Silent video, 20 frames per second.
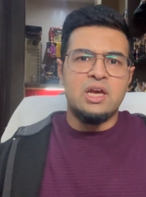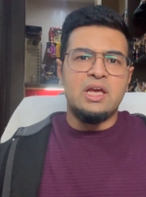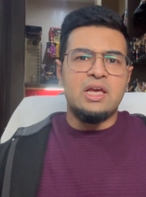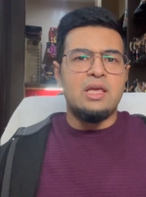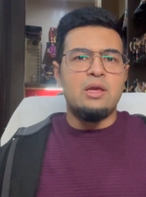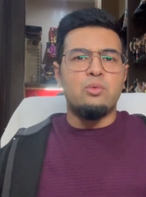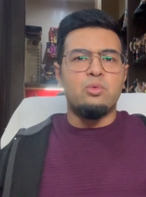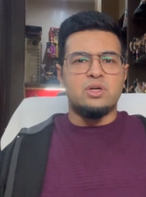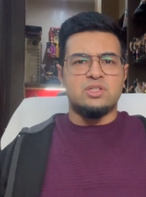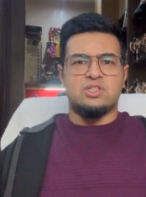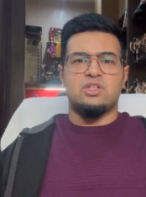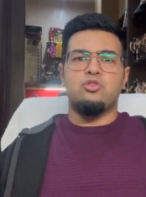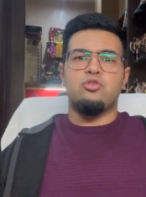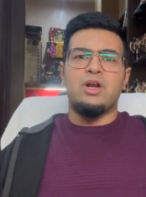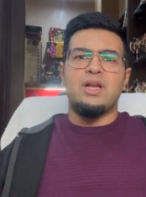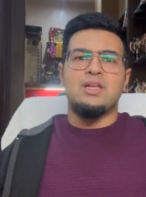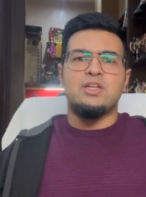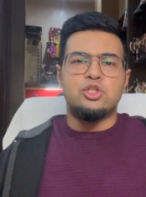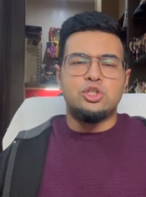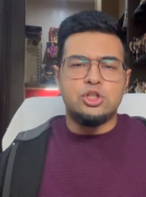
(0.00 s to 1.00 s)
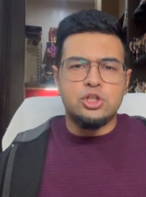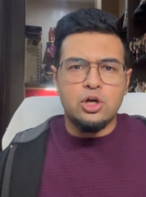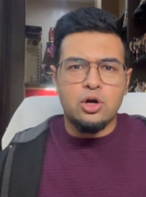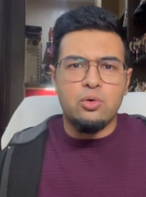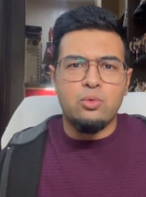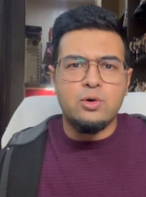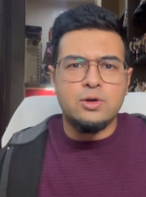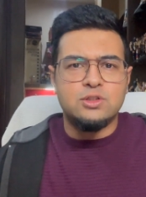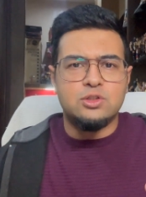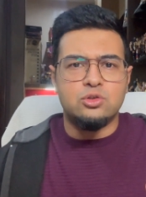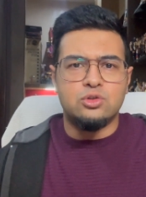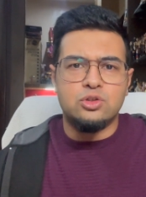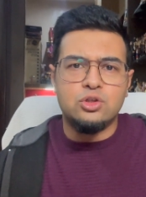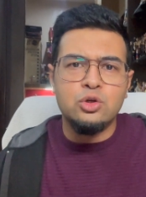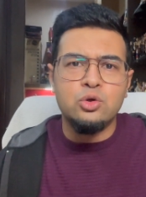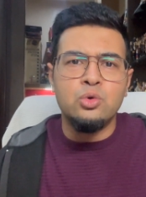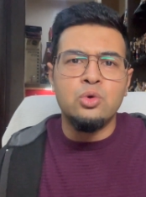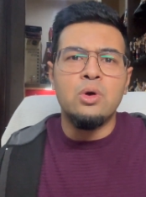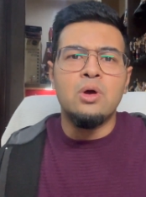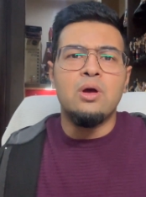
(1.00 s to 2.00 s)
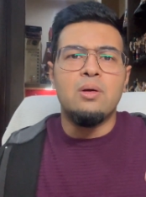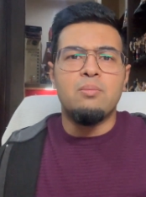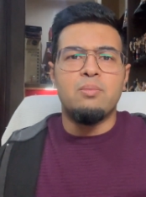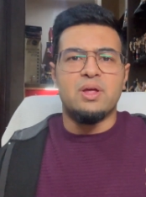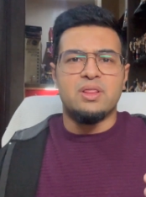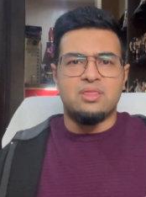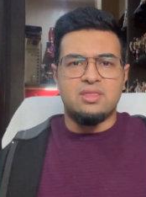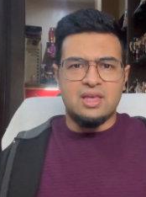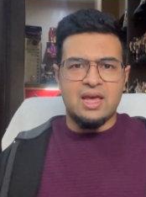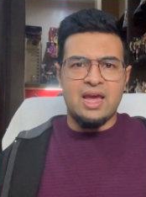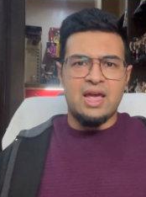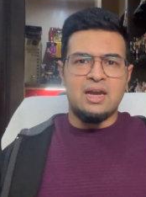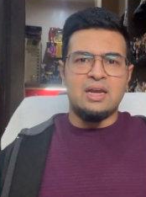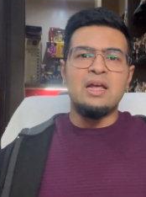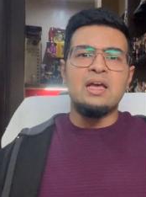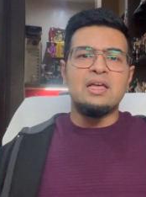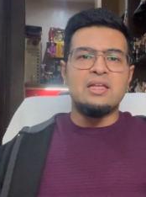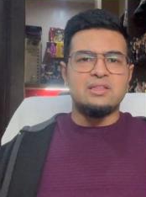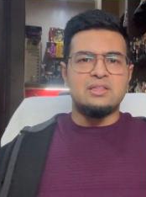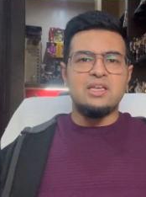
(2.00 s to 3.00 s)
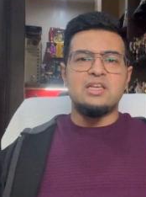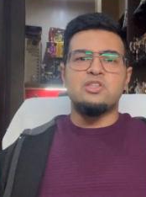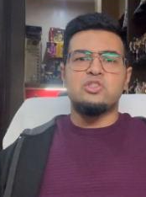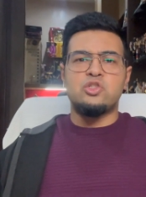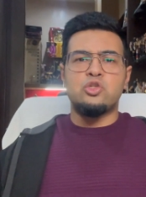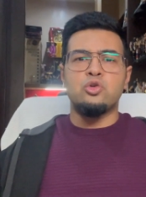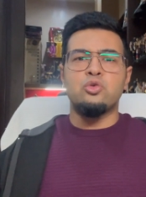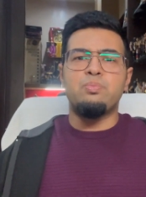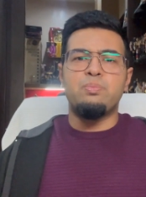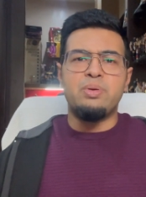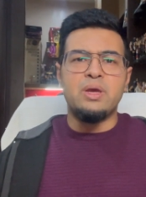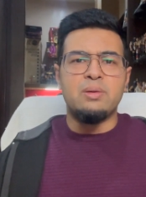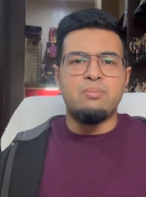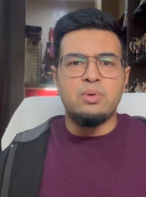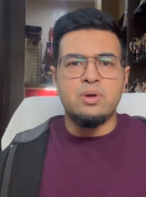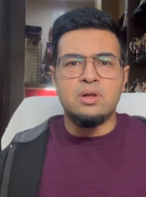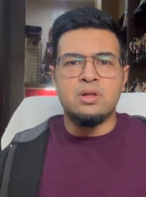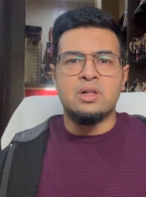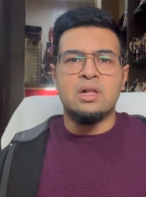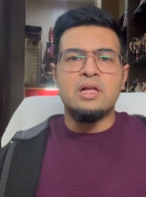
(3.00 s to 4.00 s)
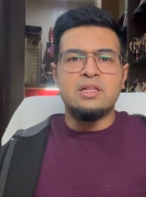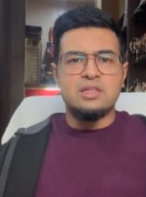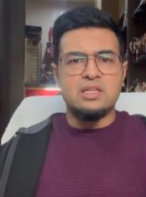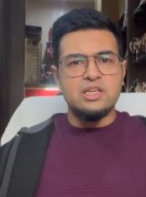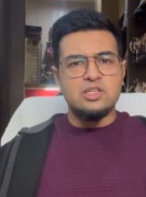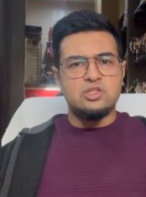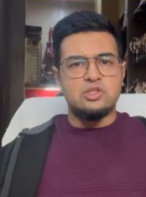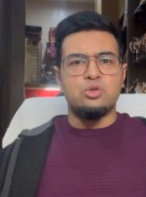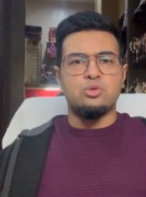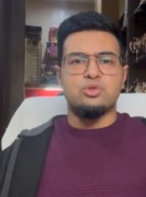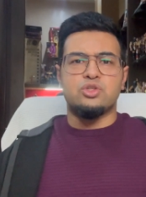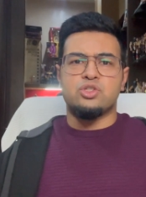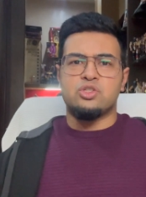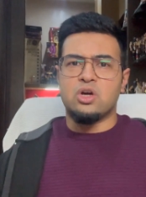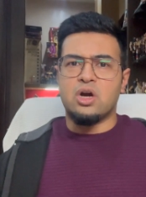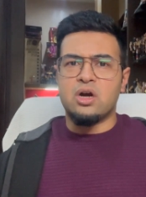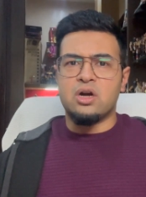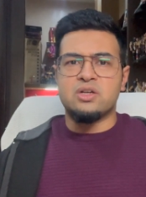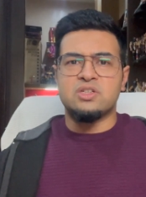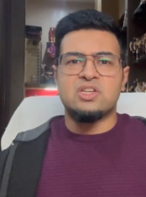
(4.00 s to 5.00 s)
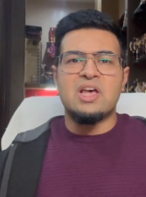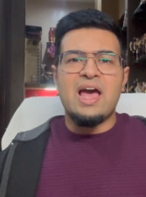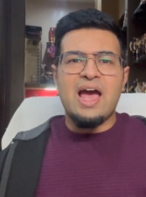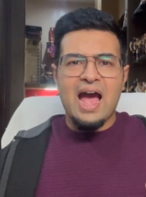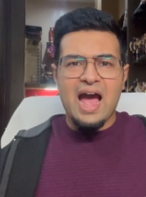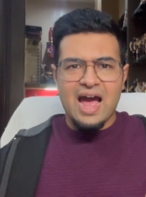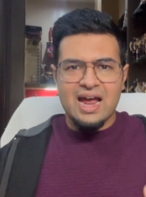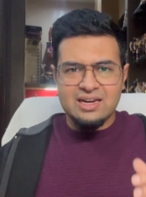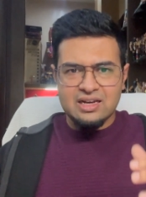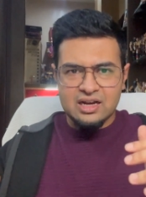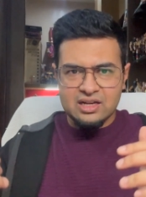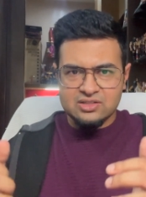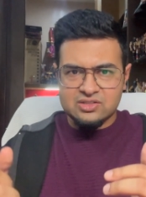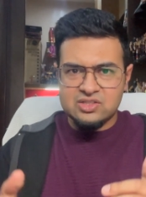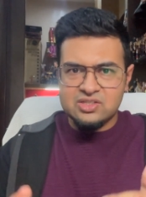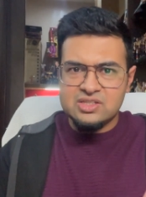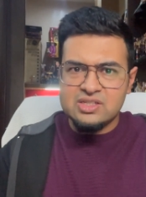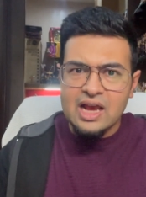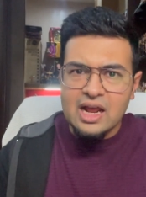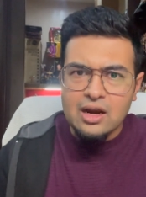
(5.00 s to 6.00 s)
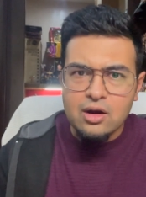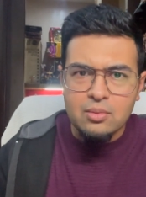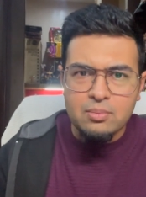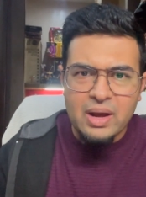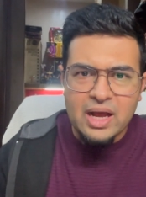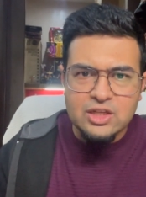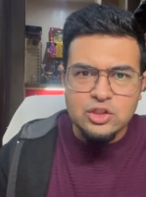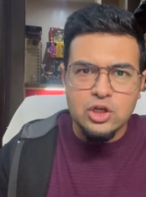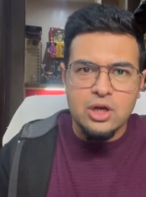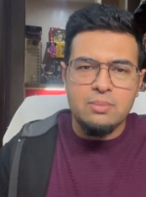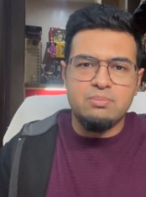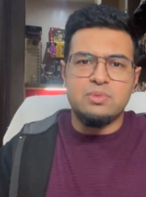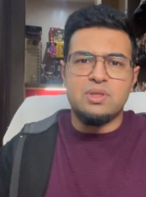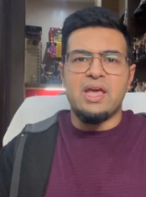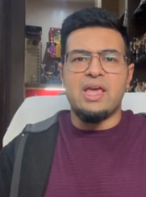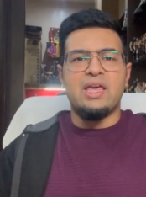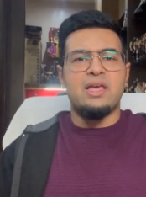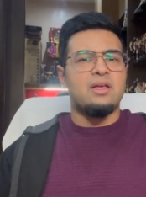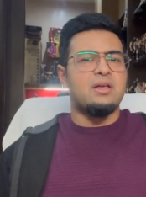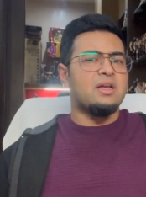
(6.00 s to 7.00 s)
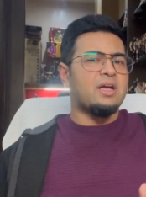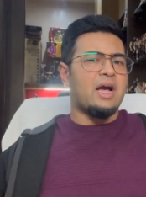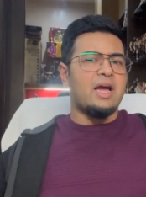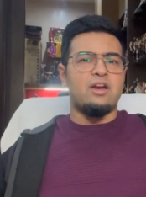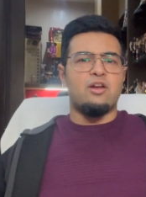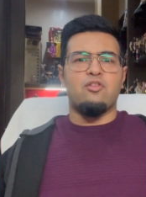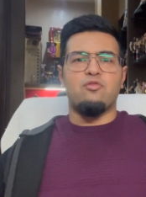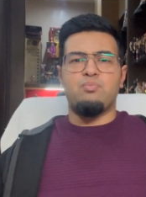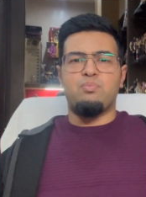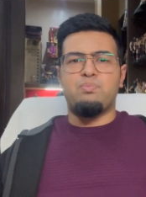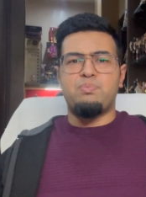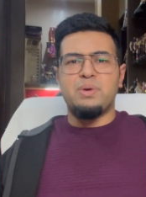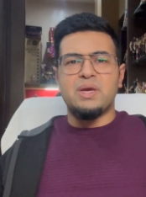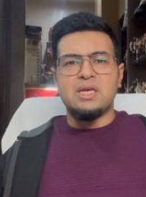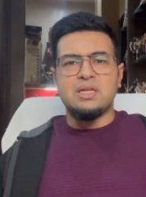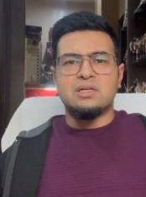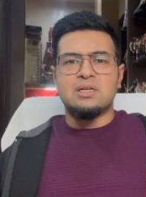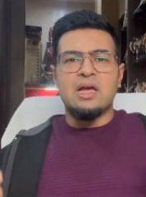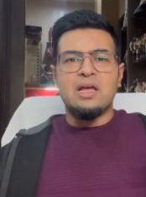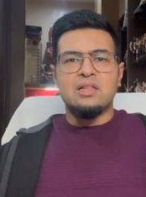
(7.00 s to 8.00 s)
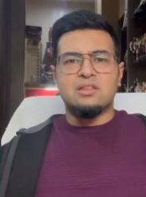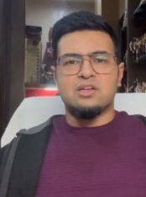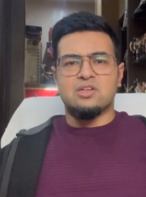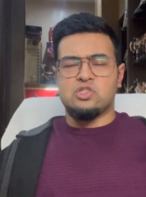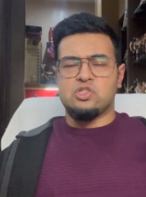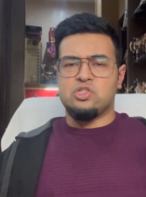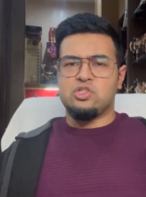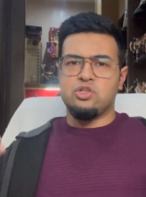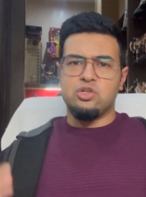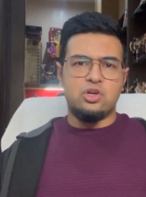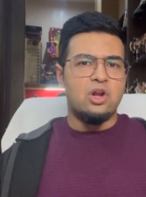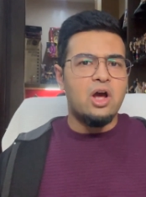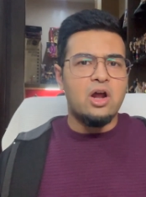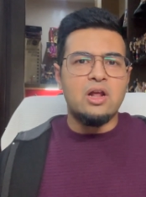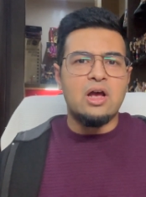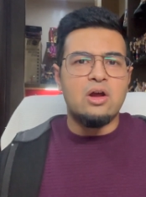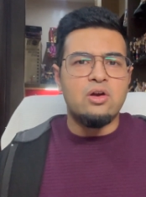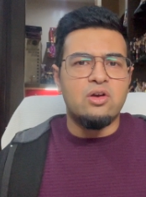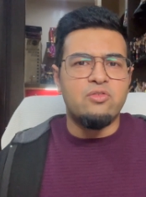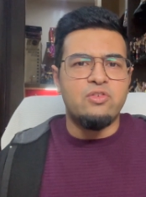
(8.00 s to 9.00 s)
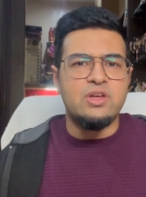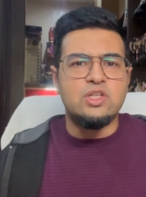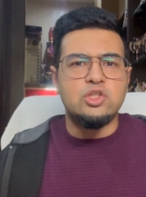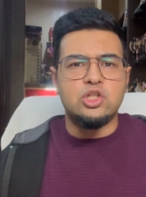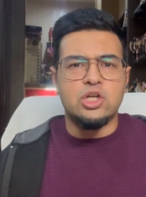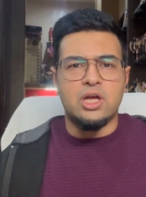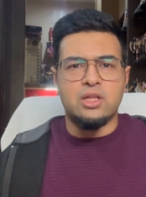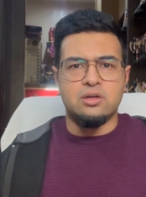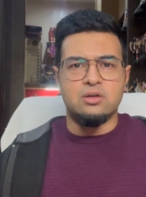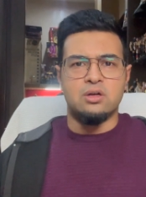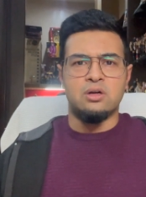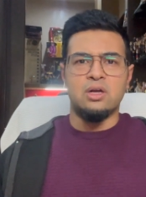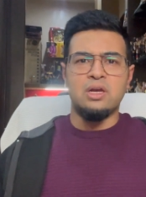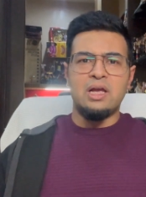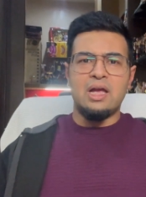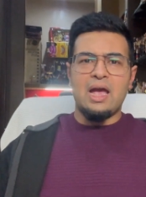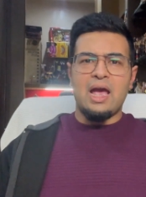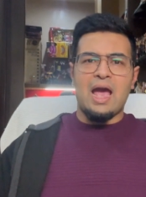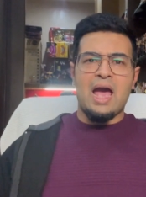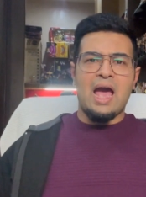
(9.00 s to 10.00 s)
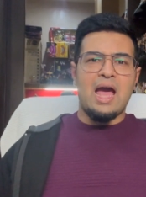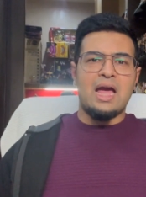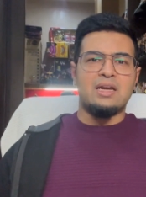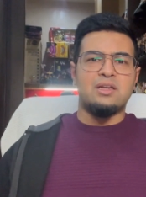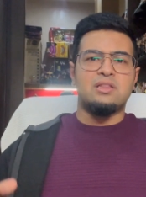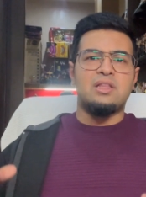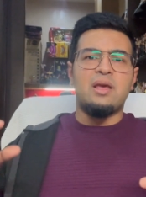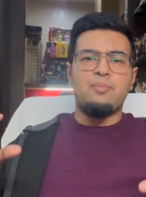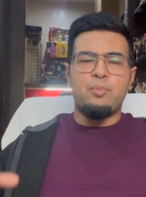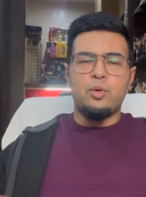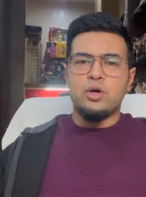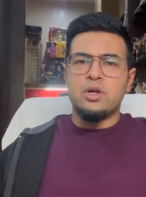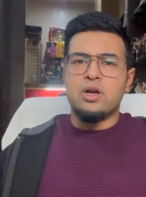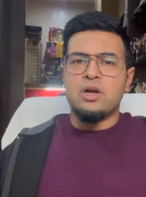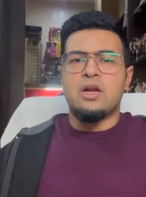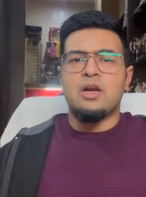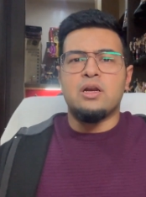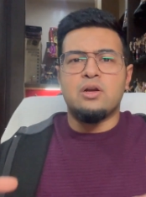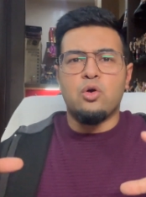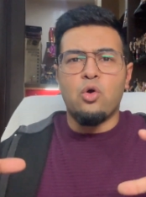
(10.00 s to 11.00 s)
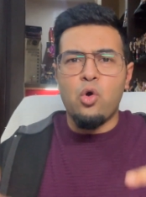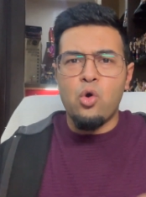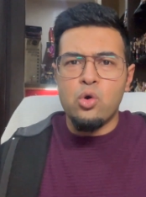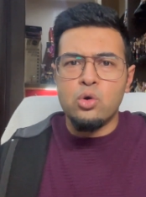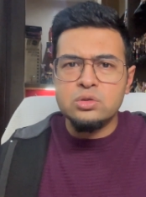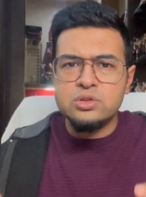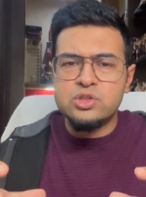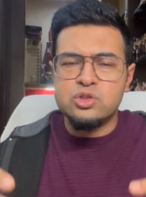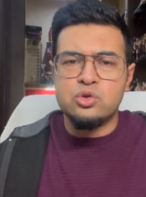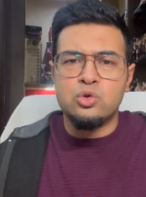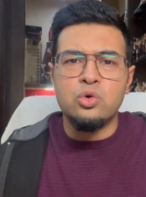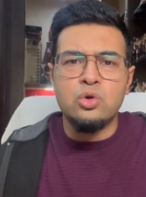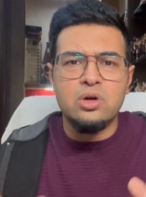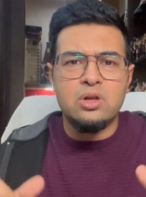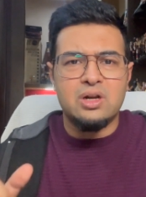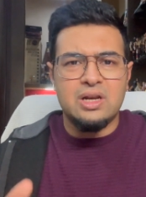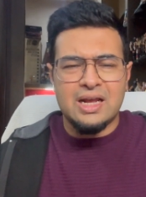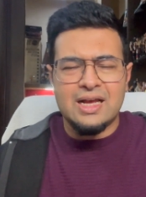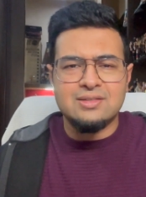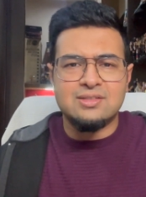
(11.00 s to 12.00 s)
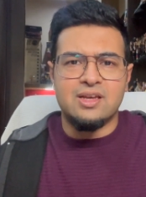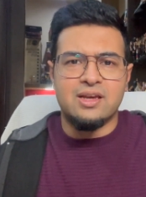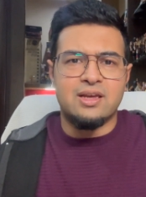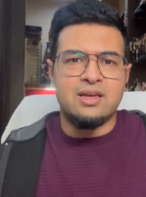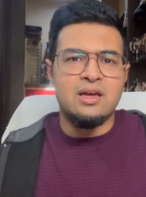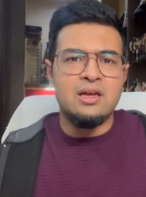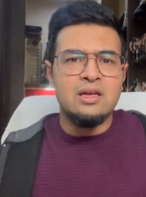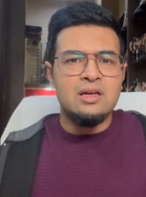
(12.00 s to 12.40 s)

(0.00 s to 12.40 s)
He wasn't really sure what to do. But then these two people, these two stars, had a stellar matchup. They kind of beat the snot out of each other. And they put on an old school classic.